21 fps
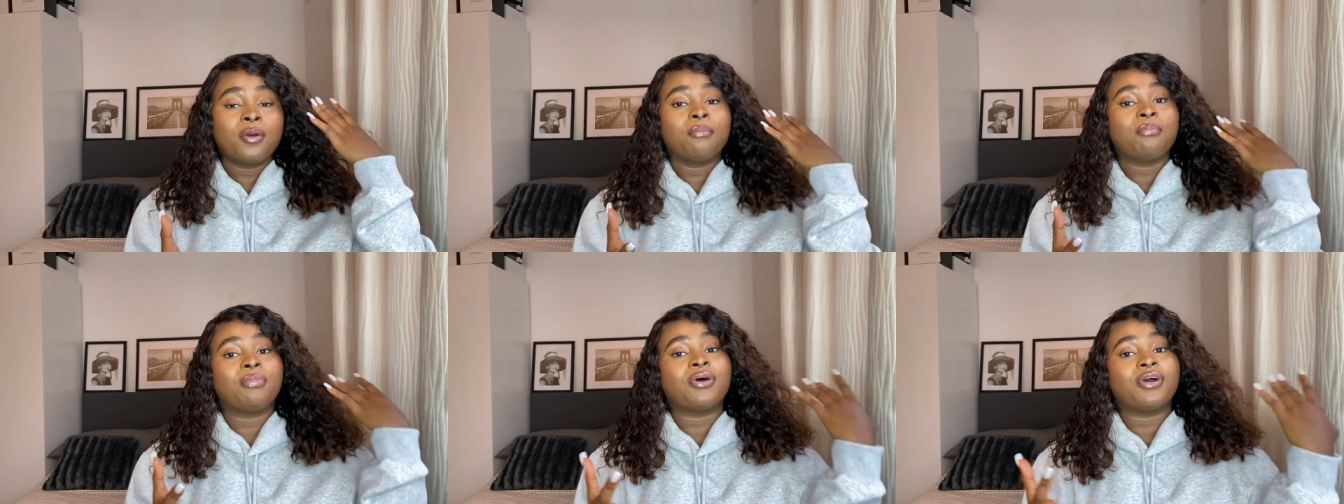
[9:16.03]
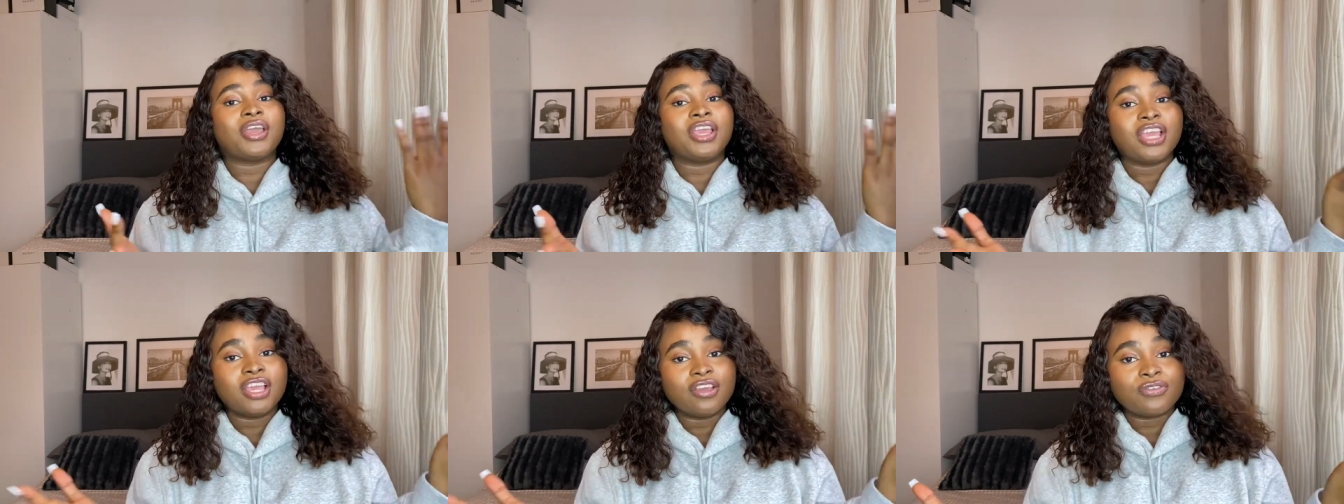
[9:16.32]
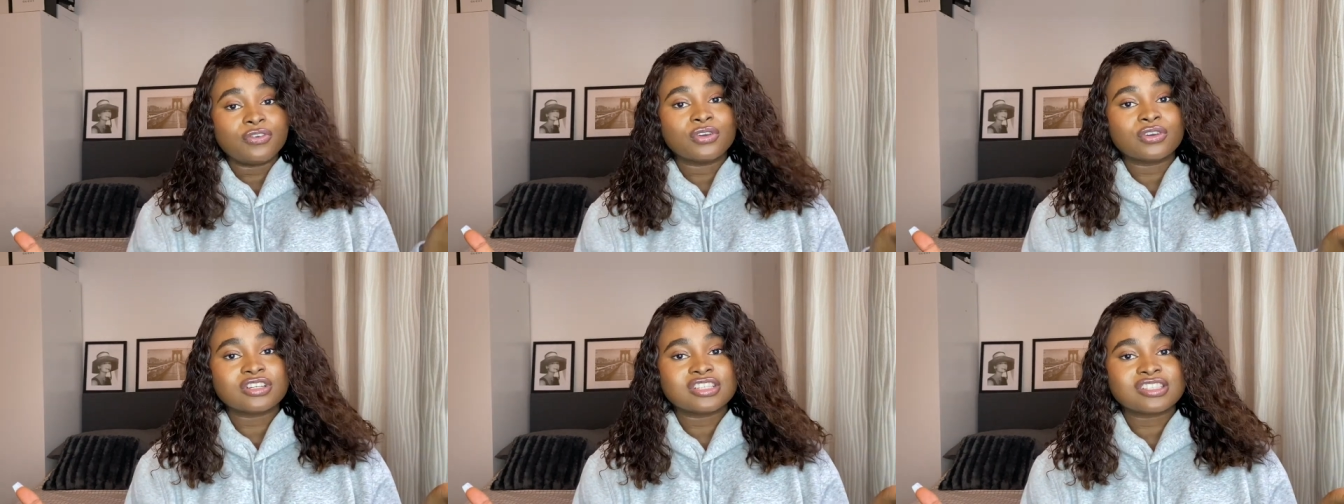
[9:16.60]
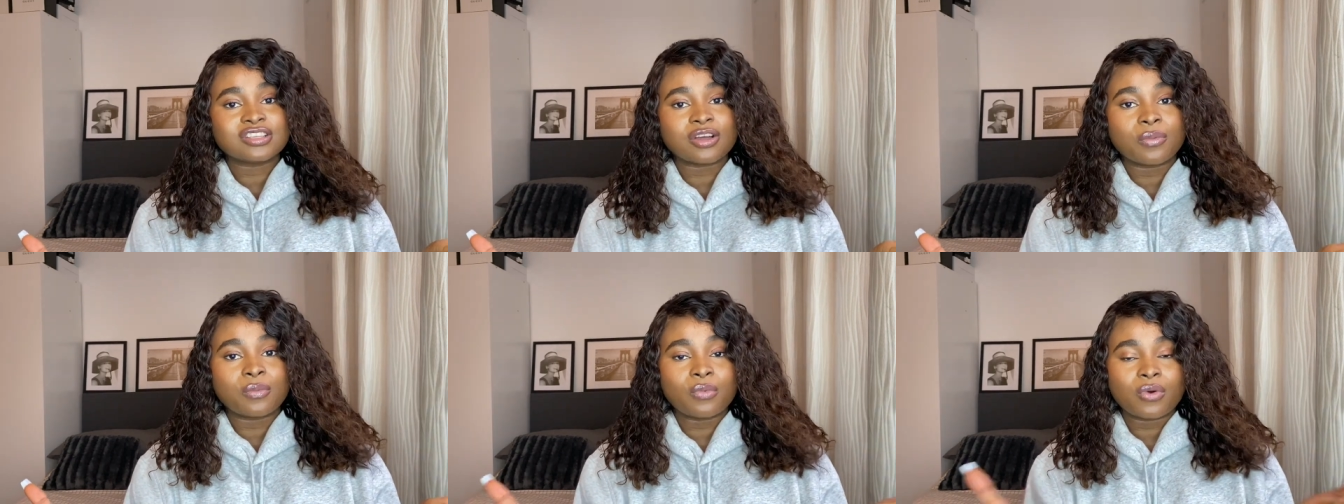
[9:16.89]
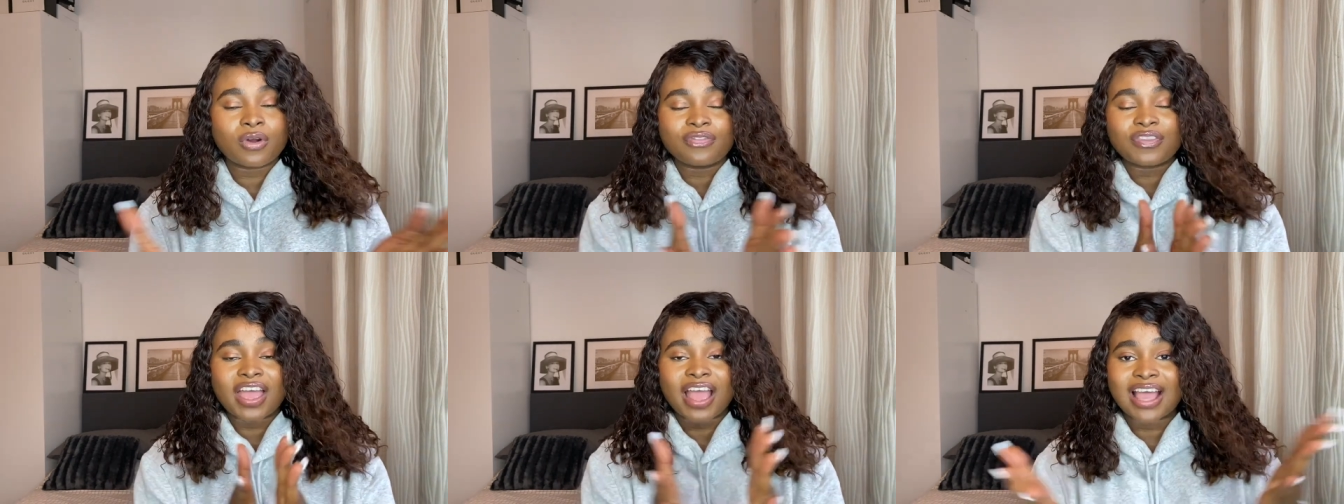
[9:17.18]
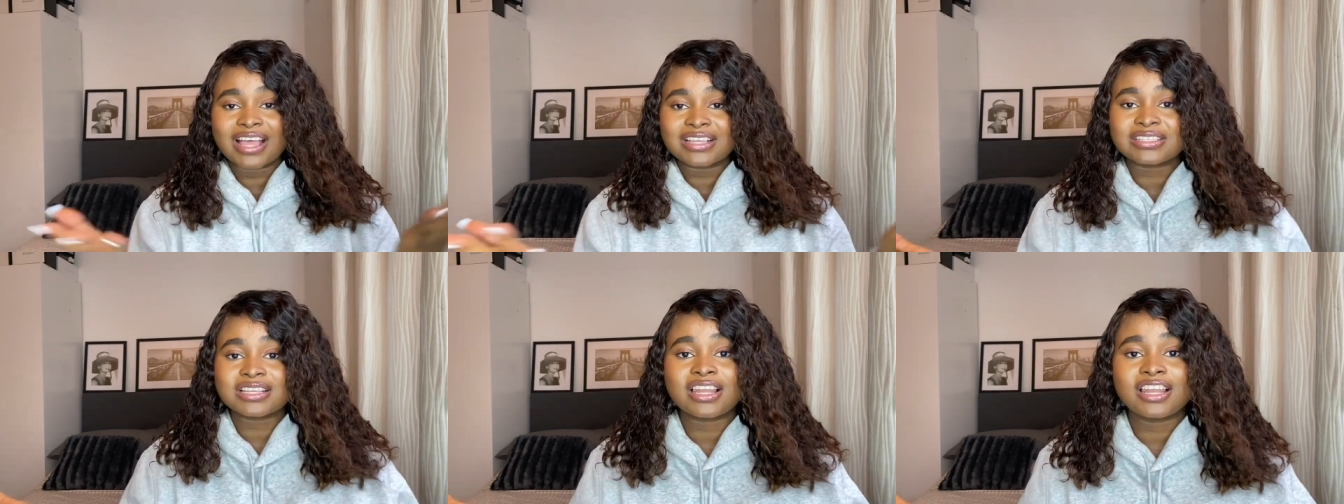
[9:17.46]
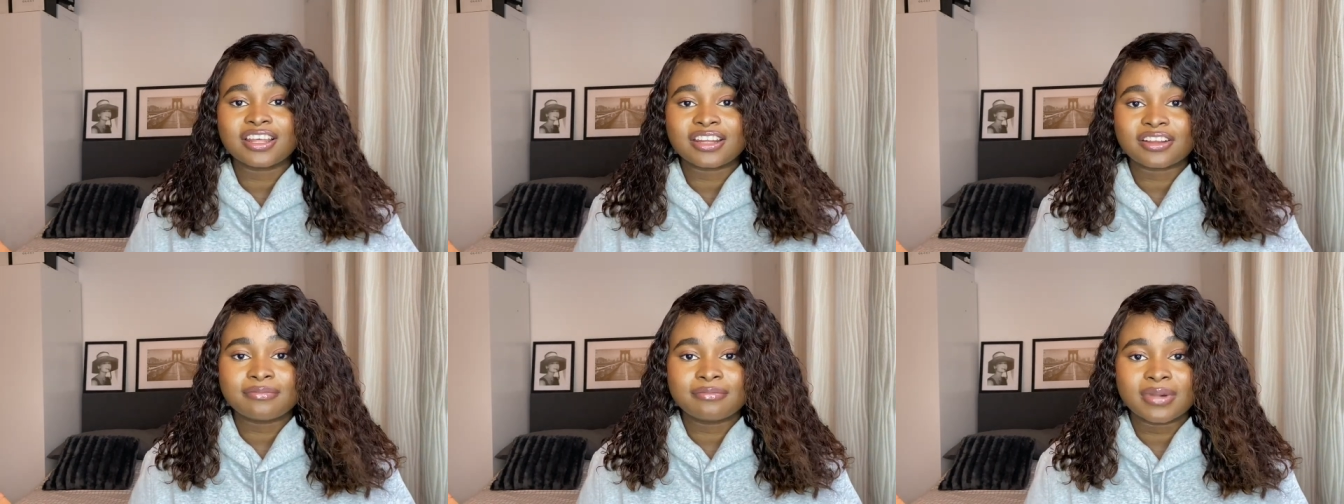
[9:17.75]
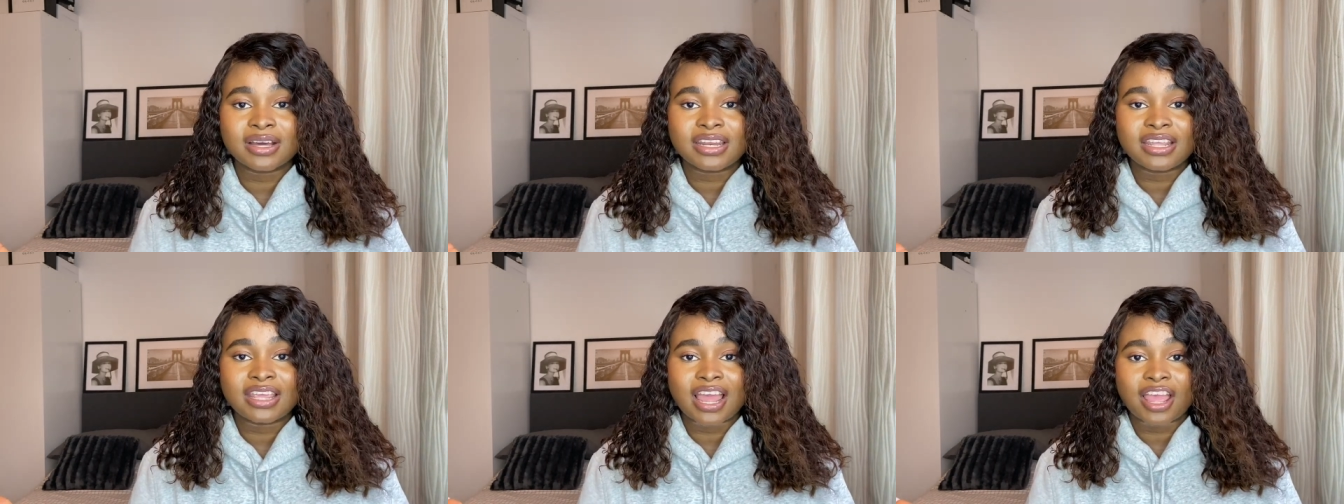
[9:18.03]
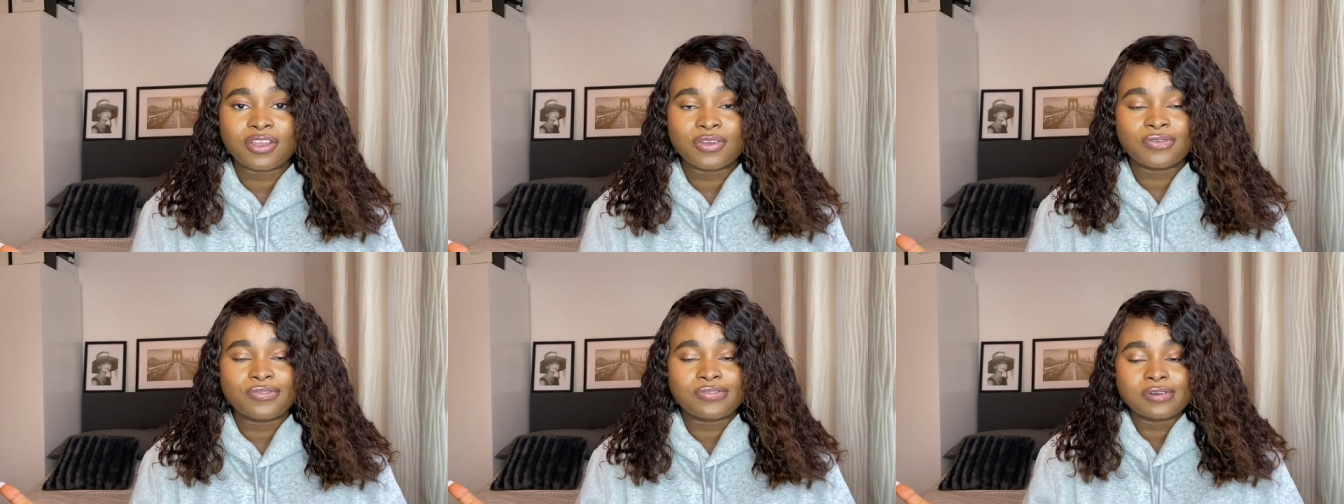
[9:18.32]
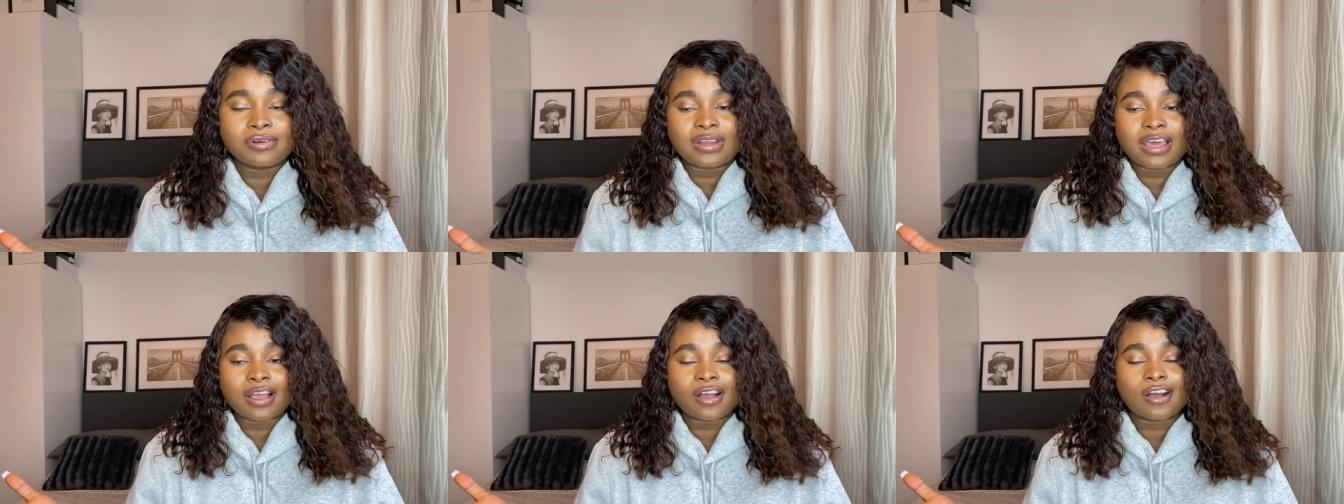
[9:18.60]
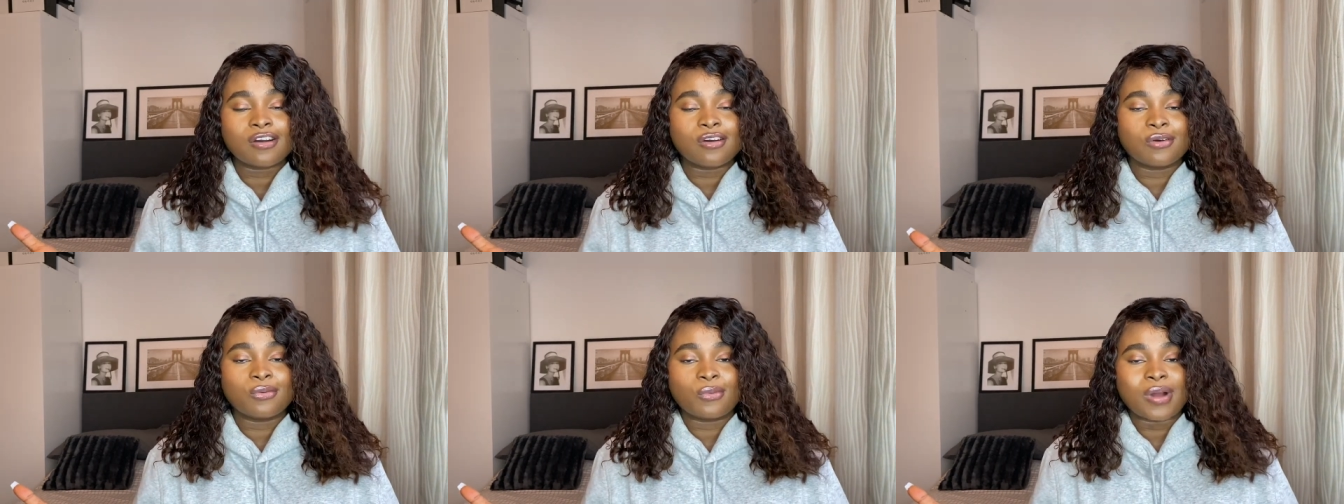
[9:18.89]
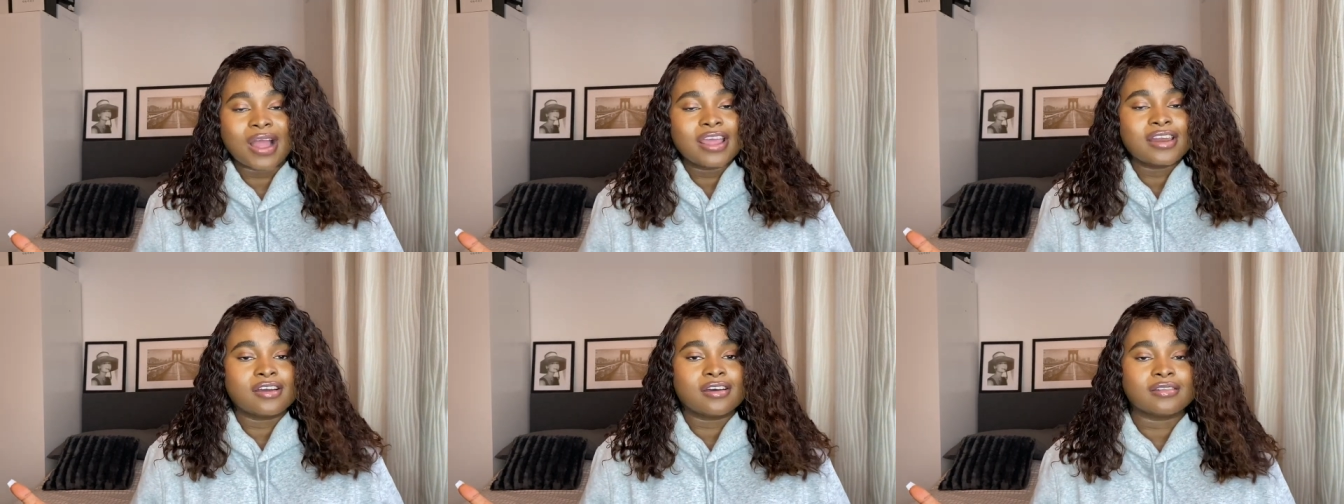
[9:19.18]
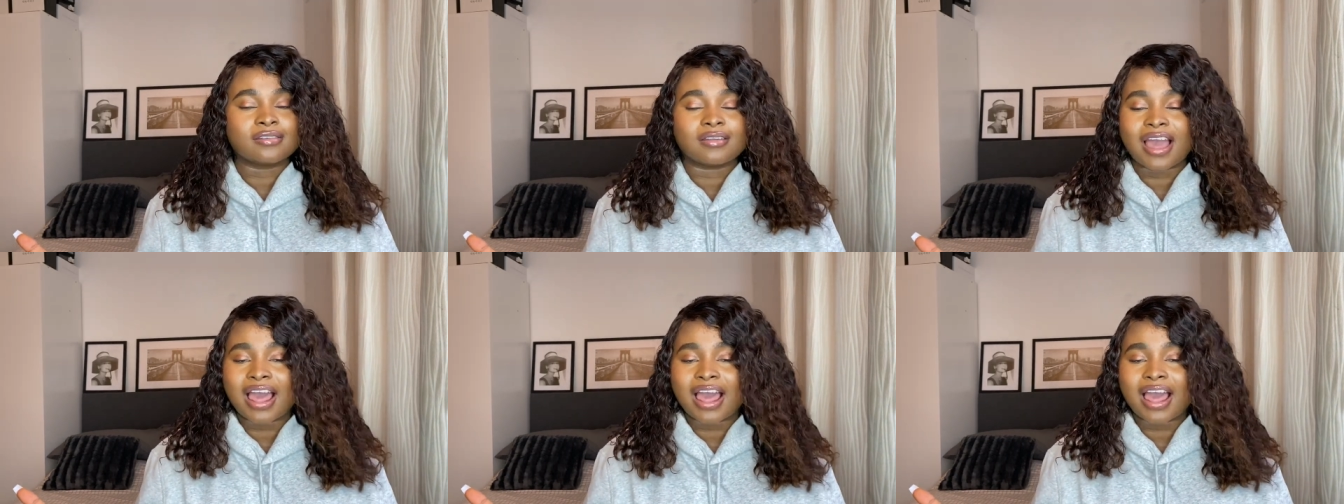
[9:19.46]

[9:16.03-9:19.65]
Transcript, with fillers: But if you're someone that has a lot of money and you feel like, oh, why not?